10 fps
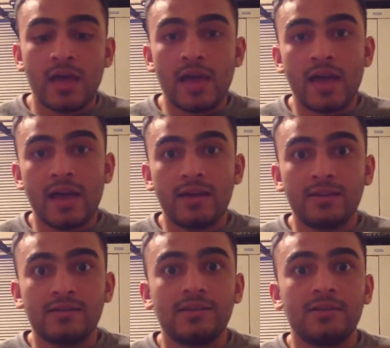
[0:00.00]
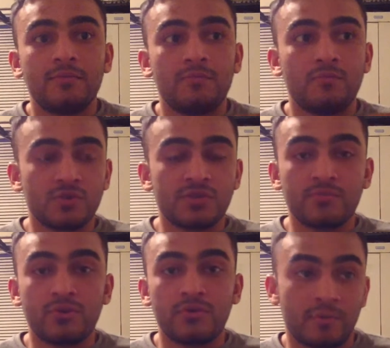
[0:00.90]
And most
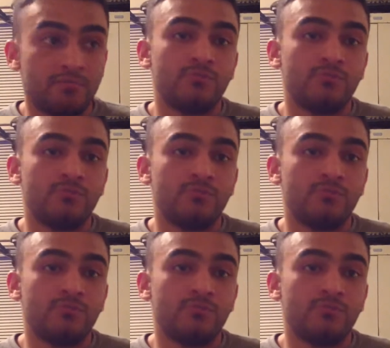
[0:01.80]
important,